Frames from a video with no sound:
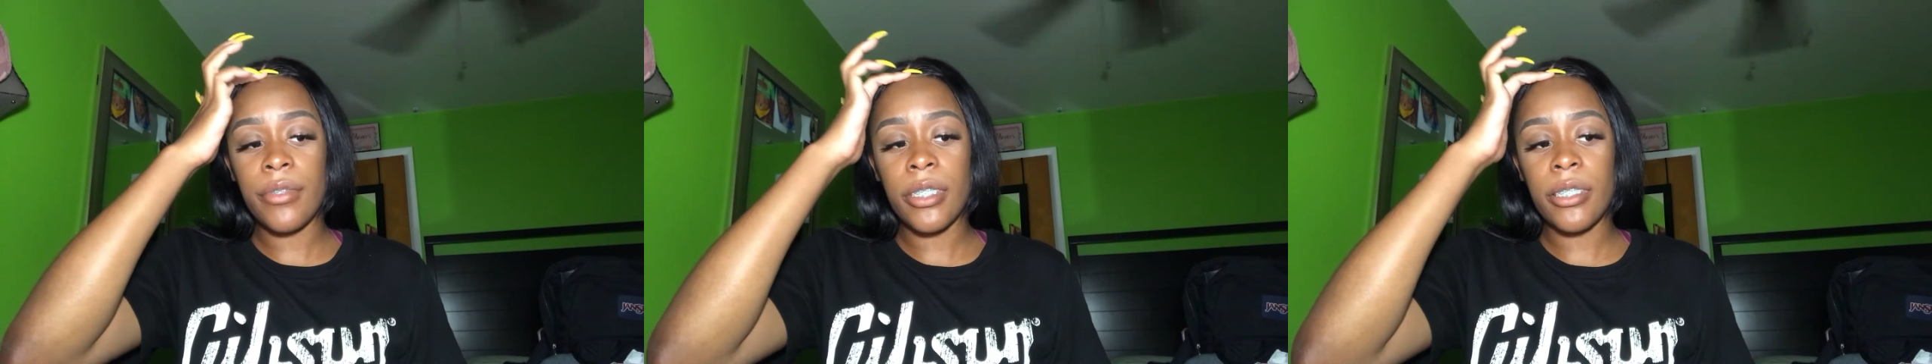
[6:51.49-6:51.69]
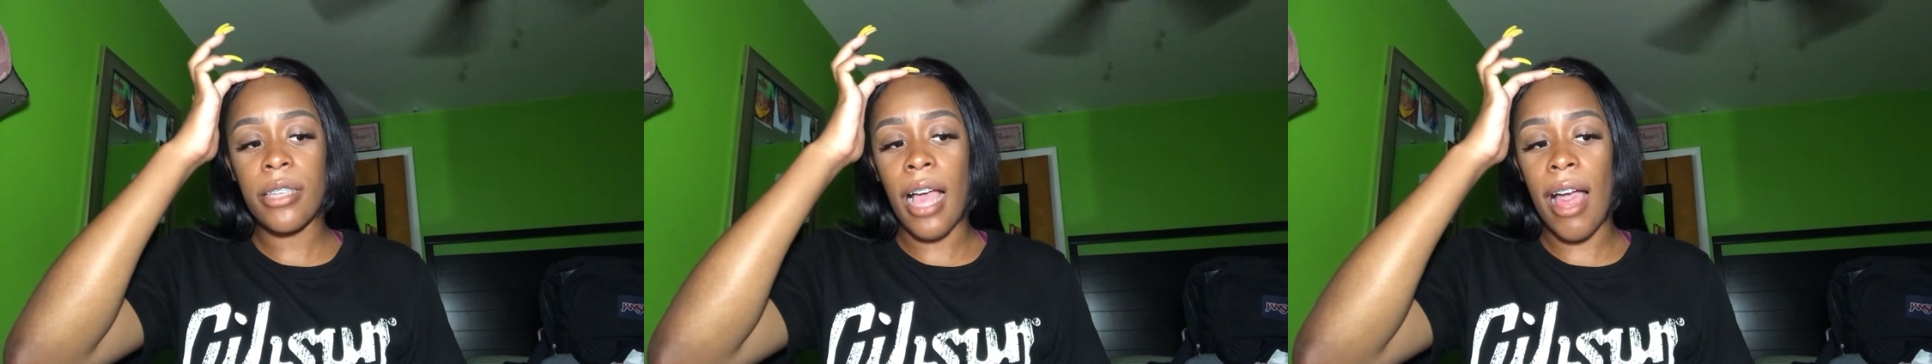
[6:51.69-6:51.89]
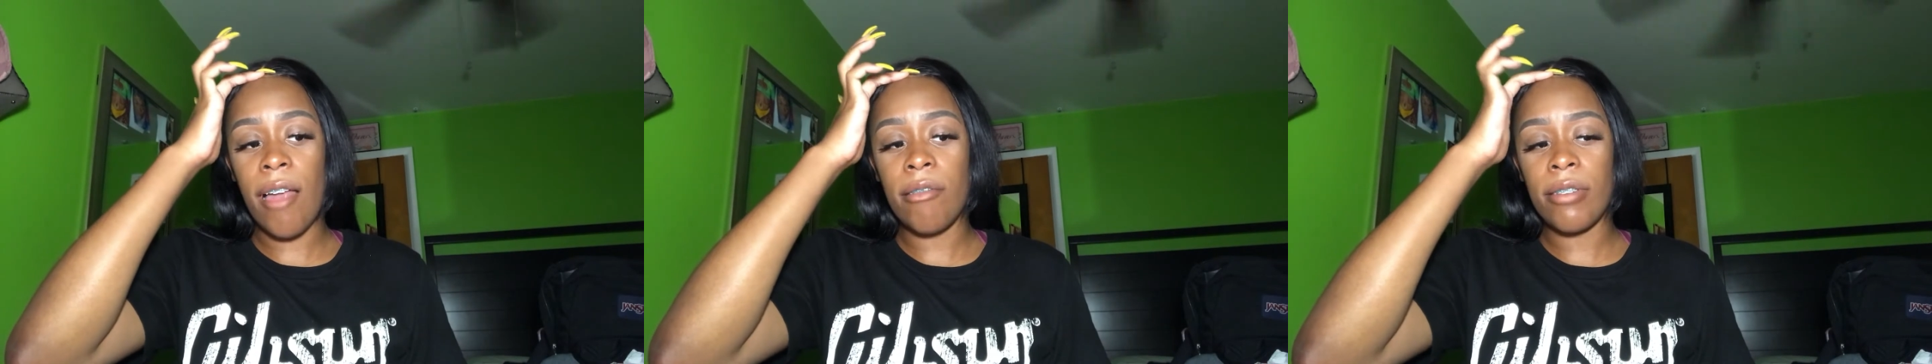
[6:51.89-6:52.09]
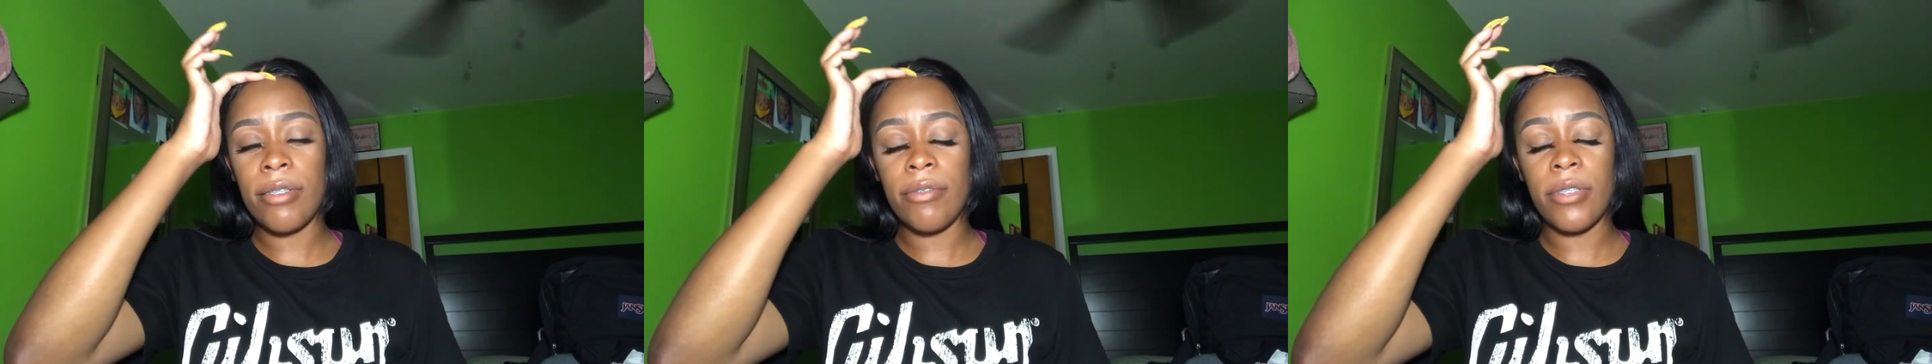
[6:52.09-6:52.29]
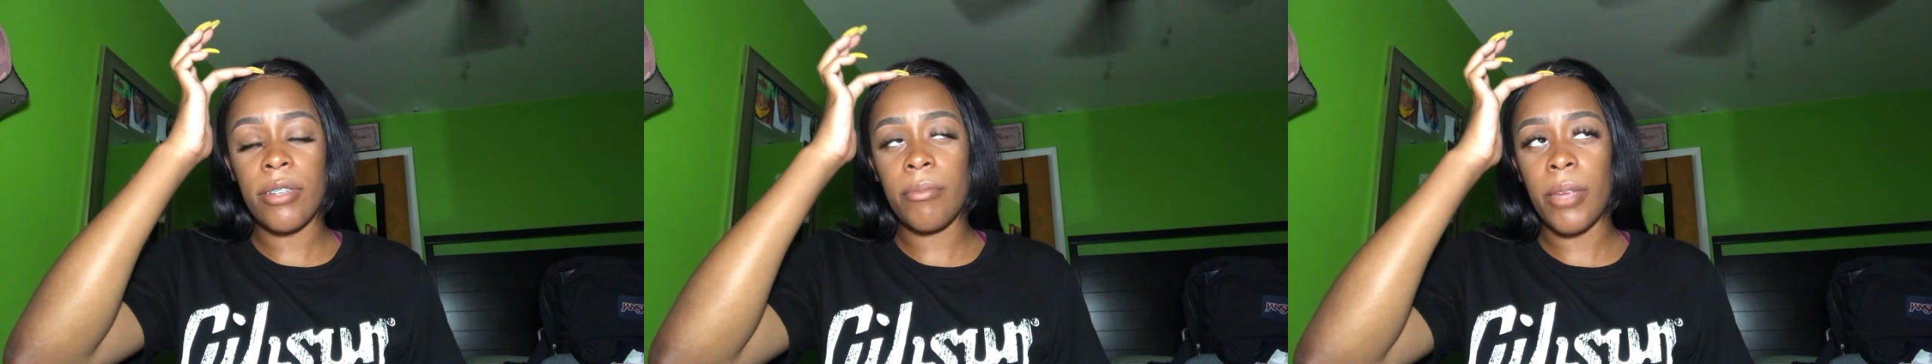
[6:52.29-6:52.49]
Because I don't
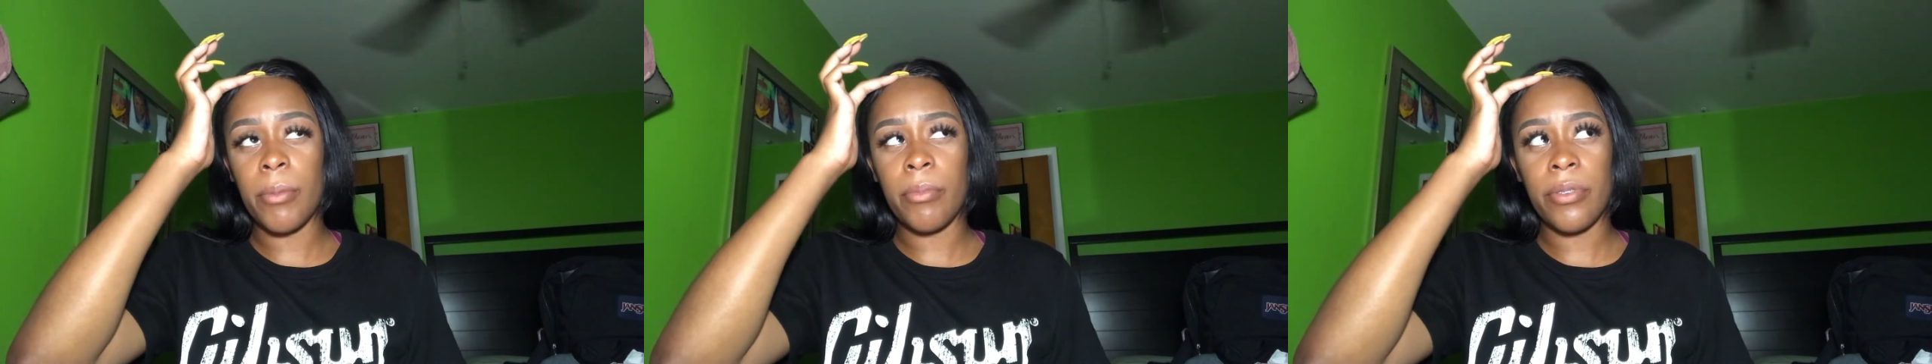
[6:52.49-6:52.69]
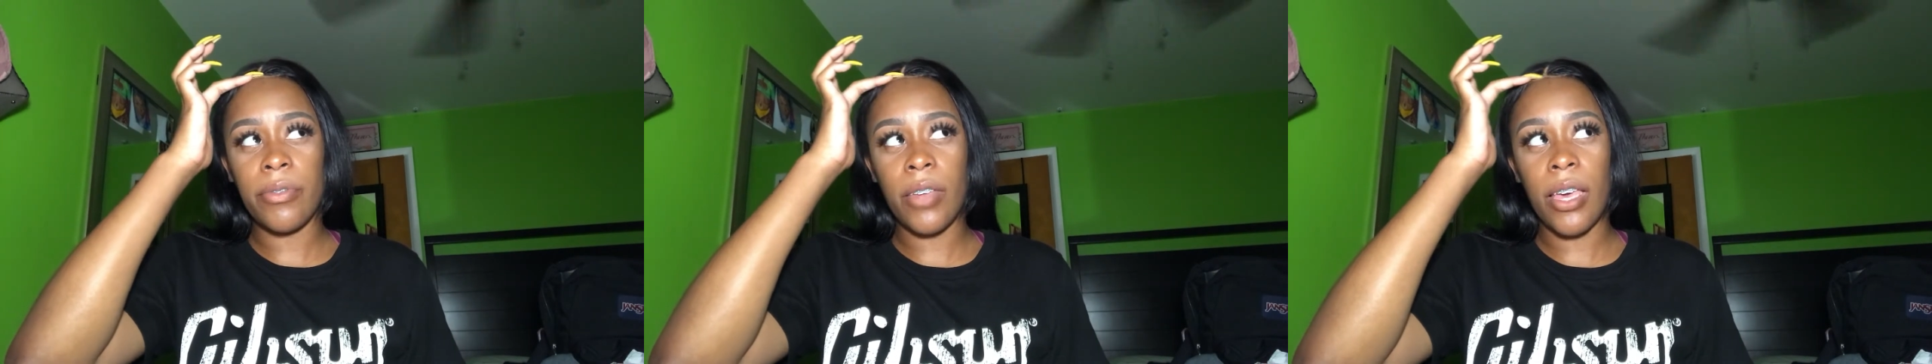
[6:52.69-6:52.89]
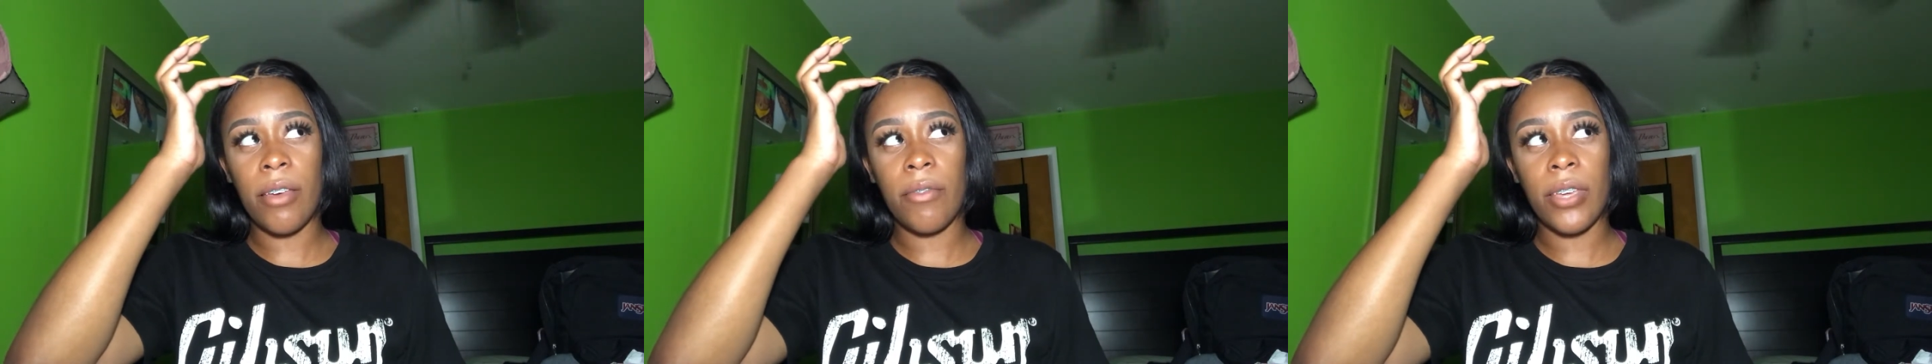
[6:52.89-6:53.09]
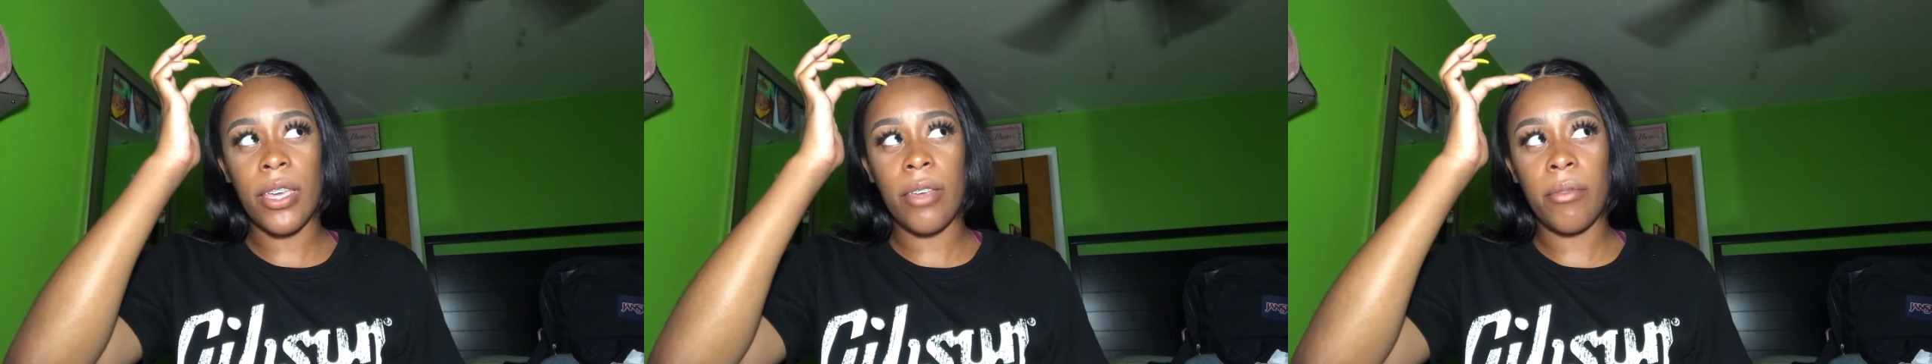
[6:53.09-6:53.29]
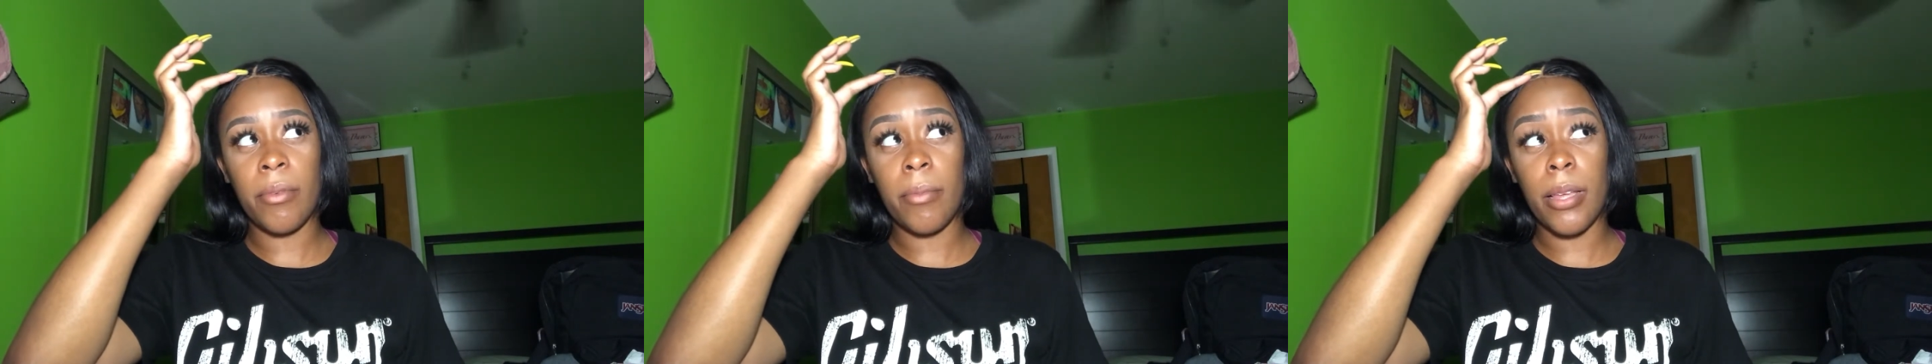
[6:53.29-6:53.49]
even remember if I ever
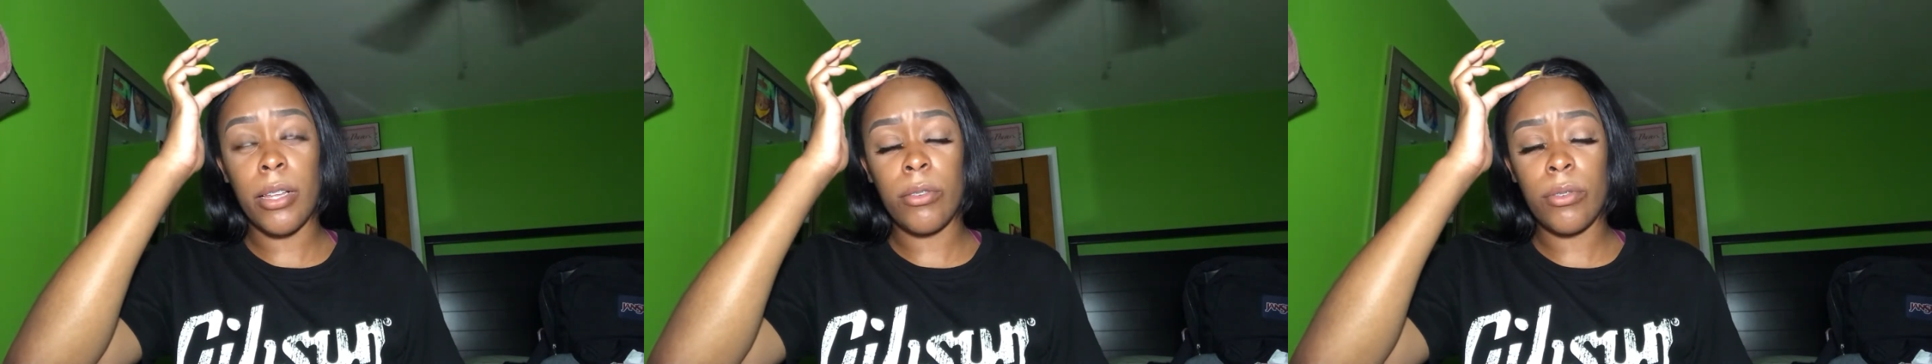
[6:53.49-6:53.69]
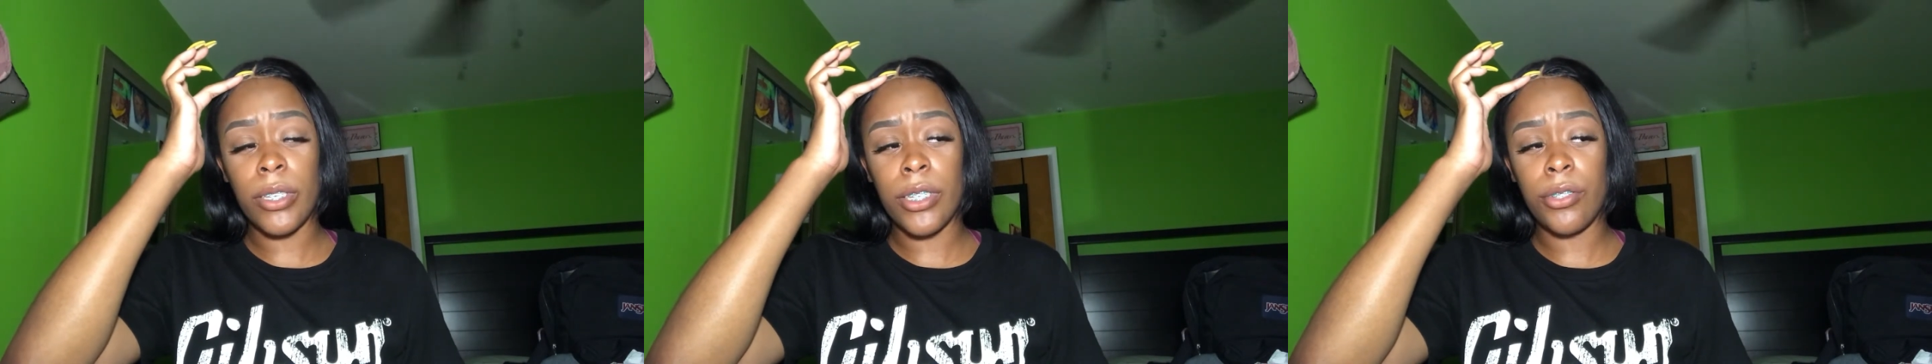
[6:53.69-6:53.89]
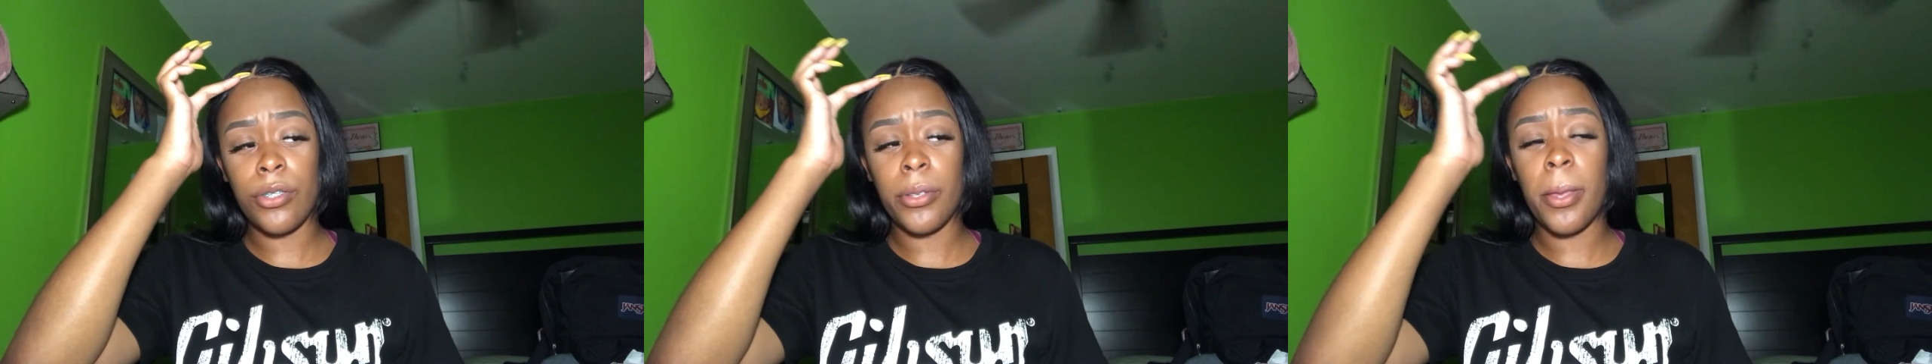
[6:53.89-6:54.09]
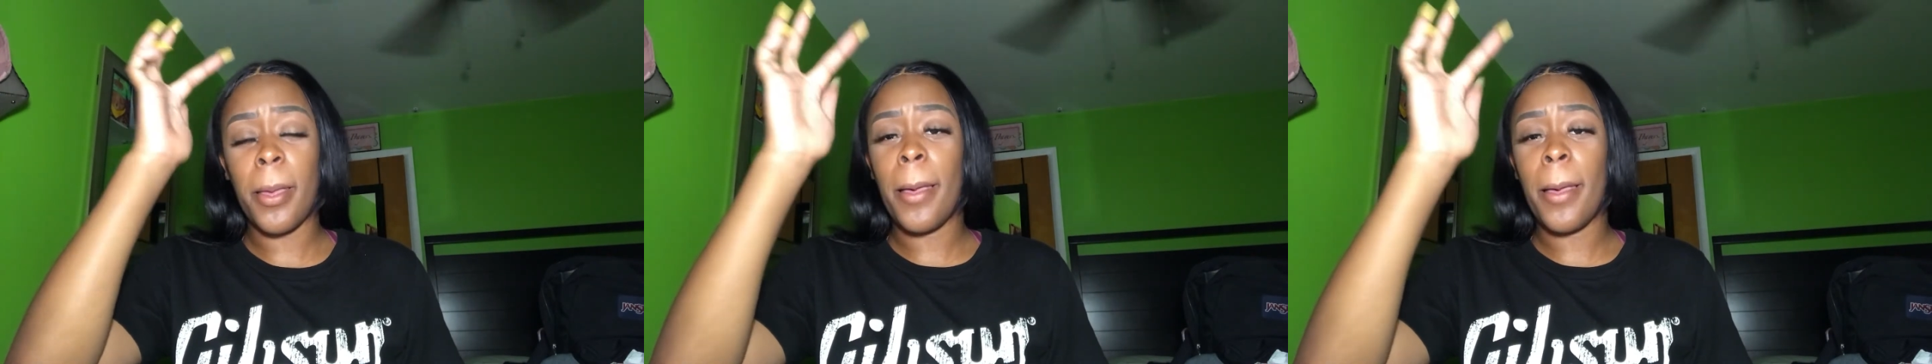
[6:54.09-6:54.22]
gave him my location.